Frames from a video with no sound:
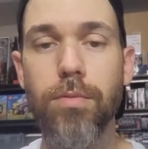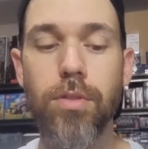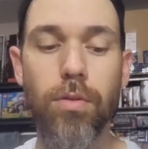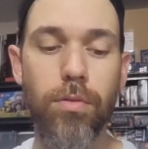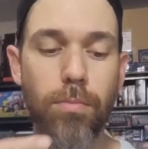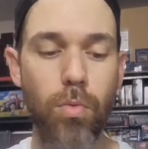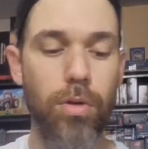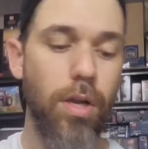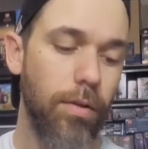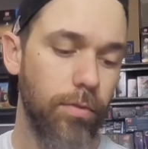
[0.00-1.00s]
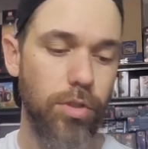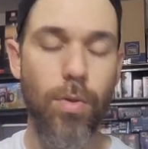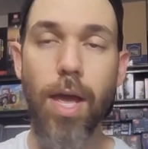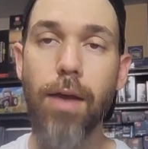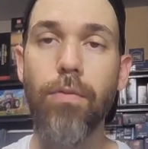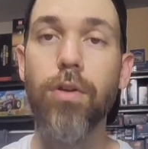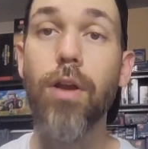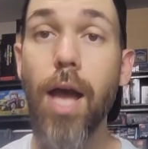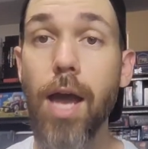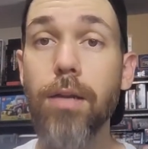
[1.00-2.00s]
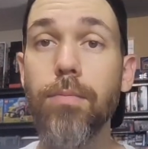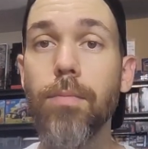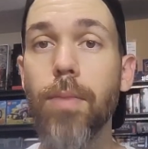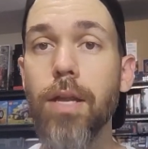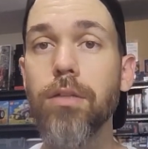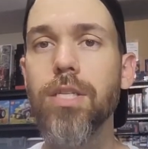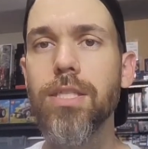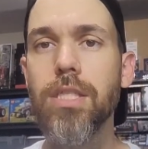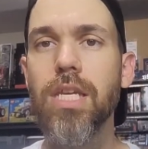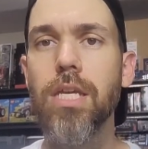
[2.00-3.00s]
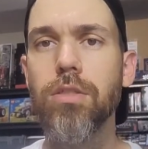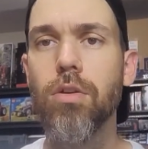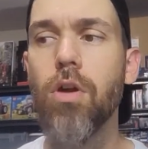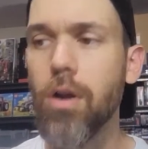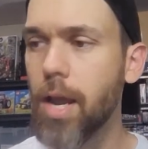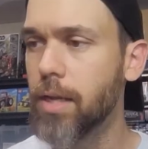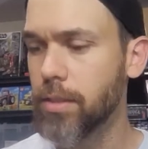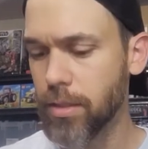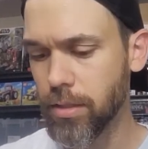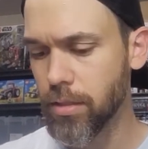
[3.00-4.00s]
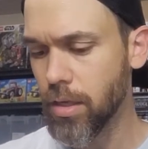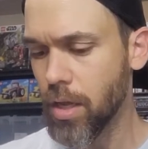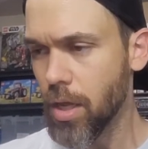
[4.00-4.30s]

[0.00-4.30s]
So the more coverage you have on your item, the better, just in case there are accidents.